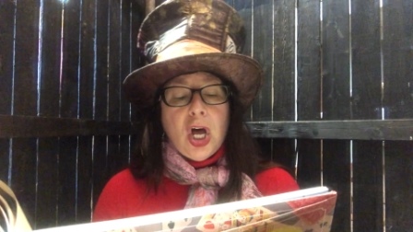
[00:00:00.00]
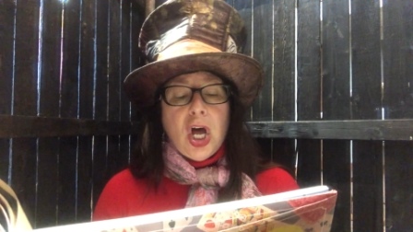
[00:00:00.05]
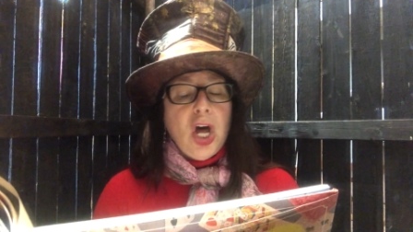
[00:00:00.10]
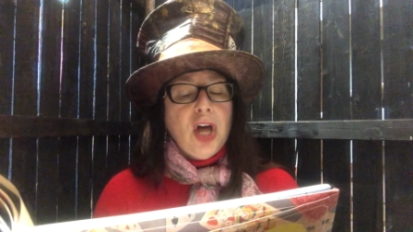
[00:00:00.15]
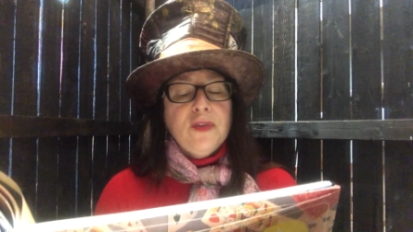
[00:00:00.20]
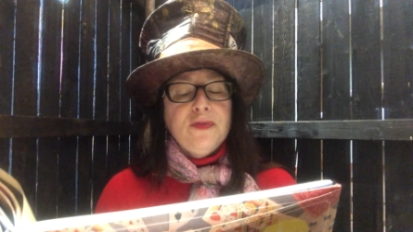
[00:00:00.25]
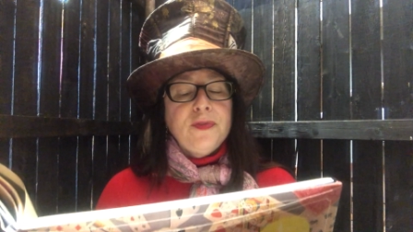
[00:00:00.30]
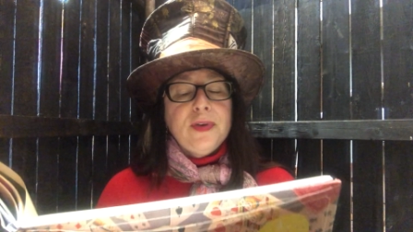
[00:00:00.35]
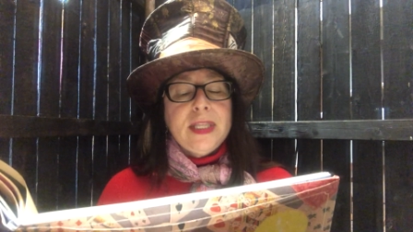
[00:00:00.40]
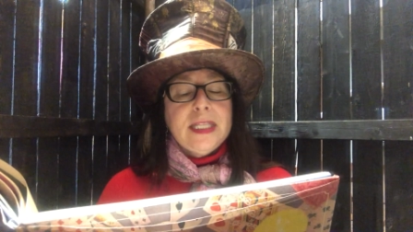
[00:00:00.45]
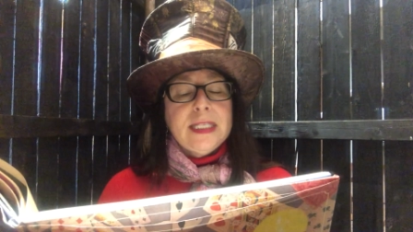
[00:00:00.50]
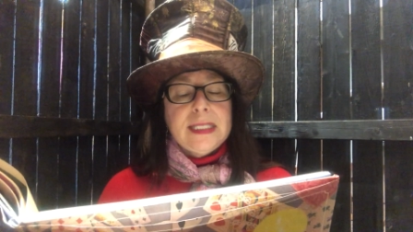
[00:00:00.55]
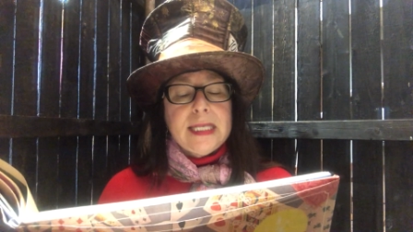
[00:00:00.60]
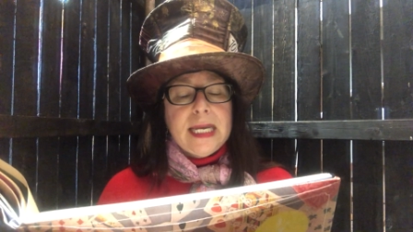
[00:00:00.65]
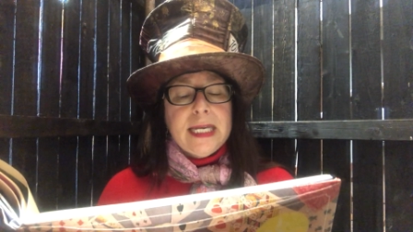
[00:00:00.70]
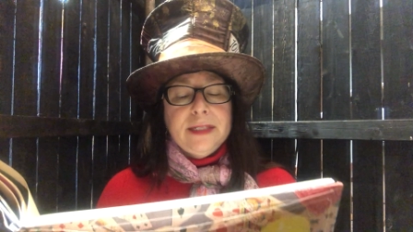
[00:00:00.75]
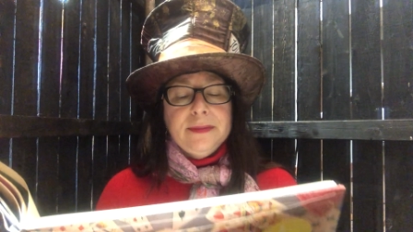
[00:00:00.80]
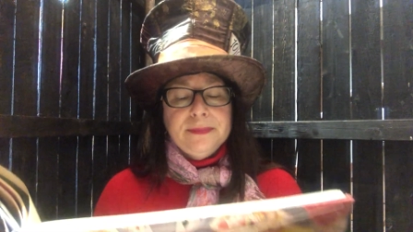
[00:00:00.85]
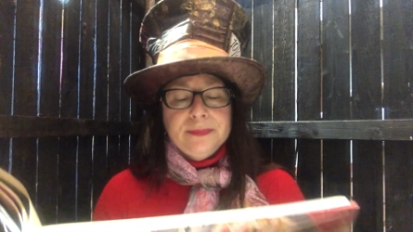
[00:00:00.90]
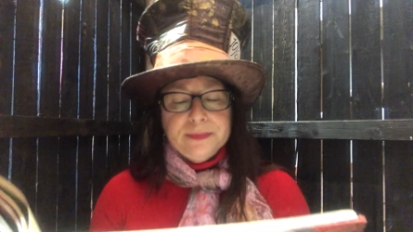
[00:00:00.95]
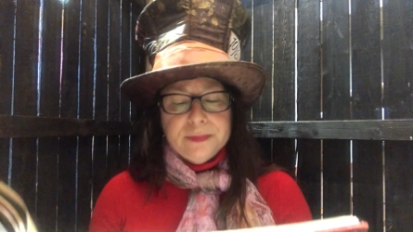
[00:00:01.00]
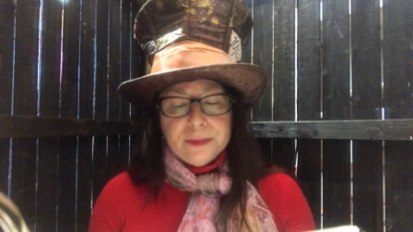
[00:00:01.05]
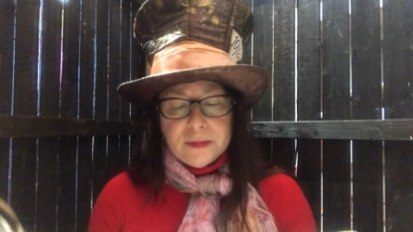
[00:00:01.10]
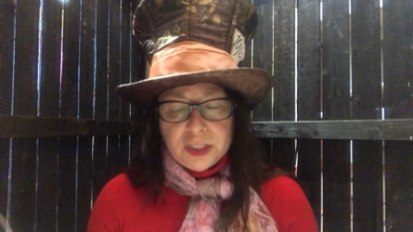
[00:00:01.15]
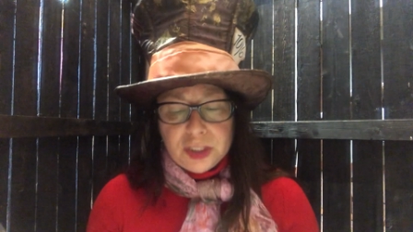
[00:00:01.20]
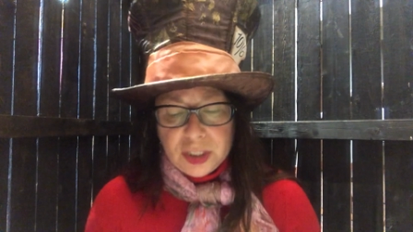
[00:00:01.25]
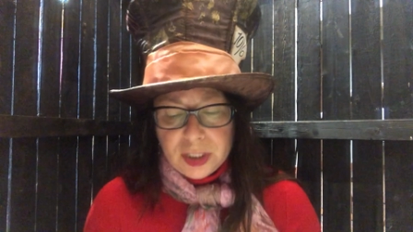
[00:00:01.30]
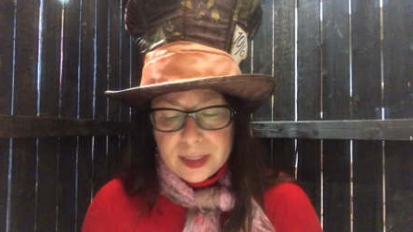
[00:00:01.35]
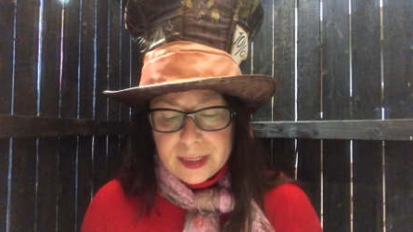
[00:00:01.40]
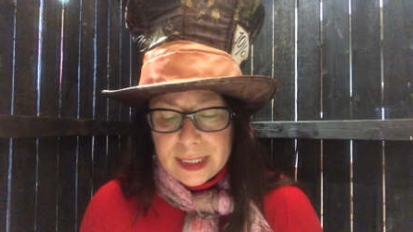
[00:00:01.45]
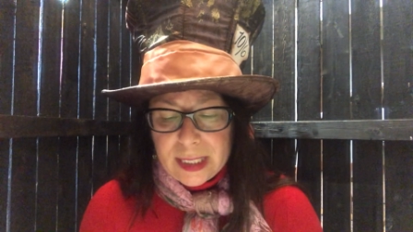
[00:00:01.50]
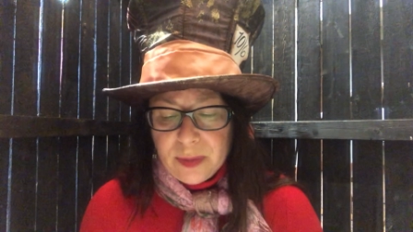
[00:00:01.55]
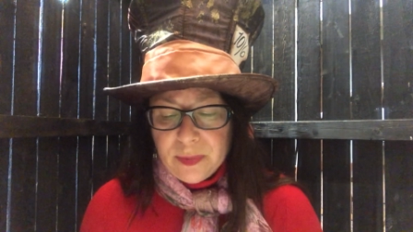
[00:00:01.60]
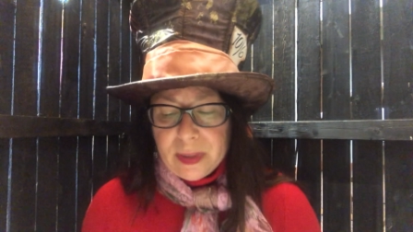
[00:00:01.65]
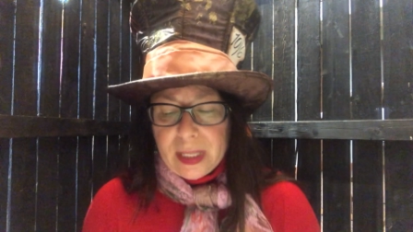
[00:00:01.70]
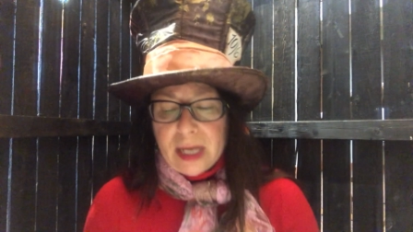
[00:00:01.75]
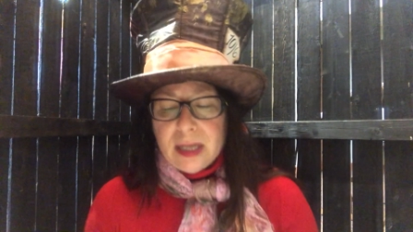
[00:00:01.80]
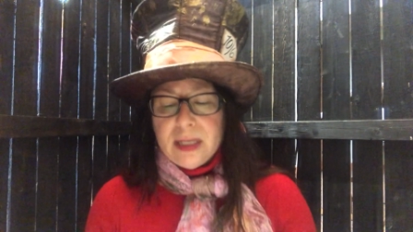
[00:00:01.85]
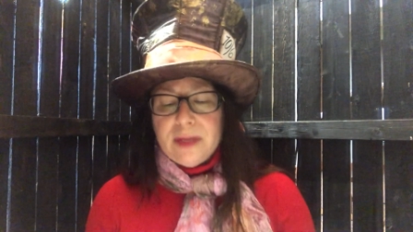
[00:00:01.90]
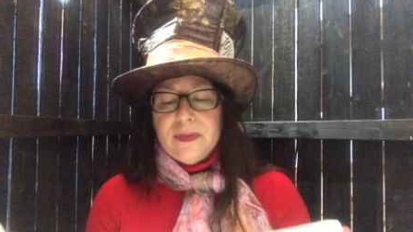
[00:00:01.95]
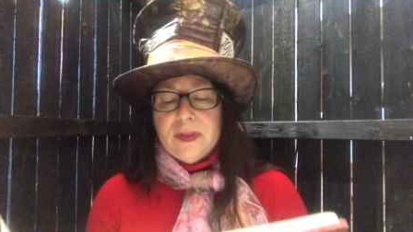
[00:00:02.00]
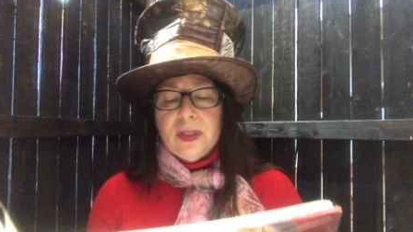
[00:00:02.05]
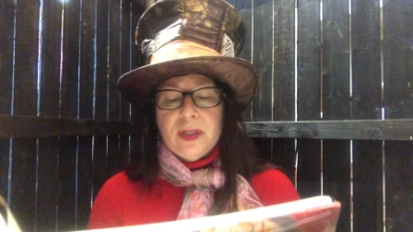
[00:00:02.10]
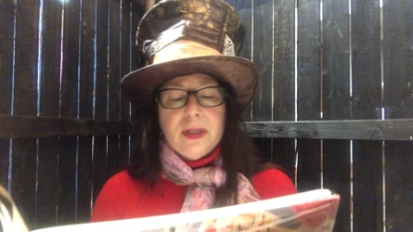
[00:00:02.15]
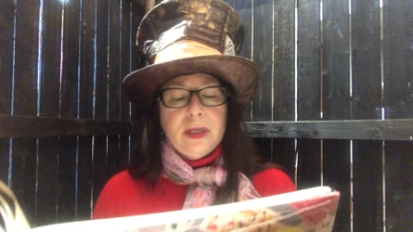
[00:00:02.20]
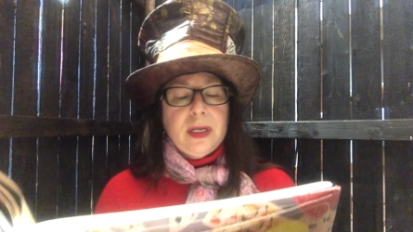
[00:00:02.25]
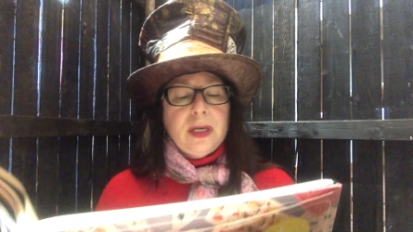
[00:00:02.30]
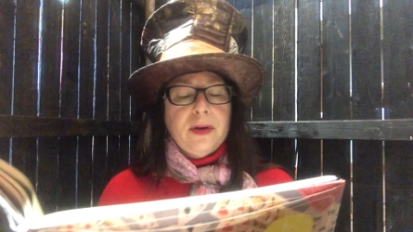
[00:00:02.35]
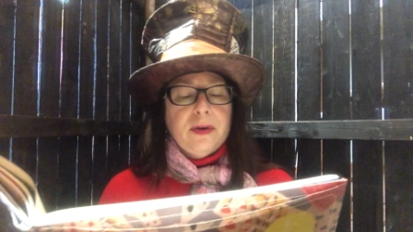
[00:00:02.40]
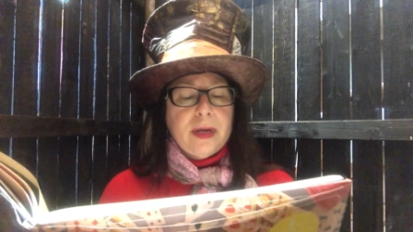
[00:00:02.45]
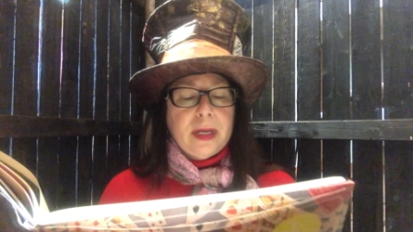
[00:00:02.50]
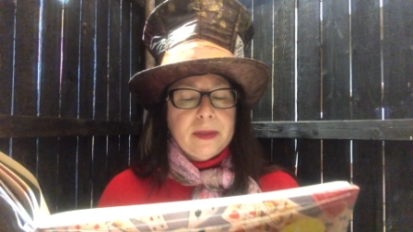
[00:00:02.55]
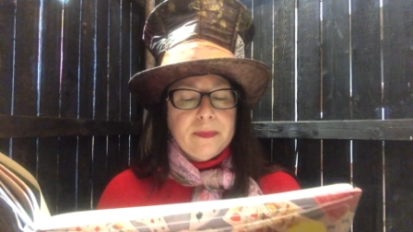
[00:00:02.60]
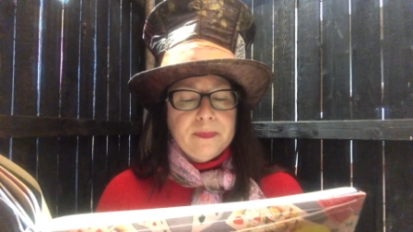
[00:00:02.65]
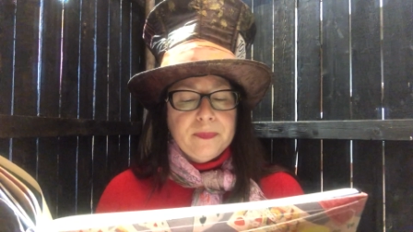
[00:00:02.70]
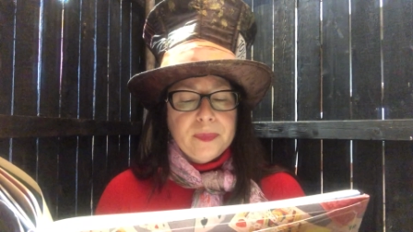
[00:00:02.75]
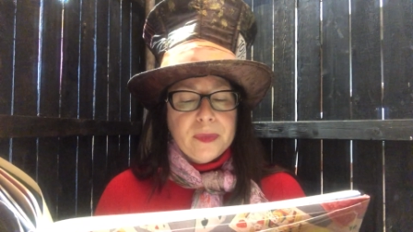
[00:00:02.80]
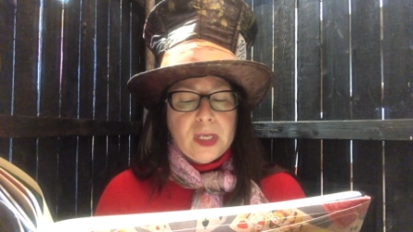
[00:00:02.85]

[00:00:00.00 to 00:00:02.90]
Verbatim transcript: Off with its head, she said without even looking around.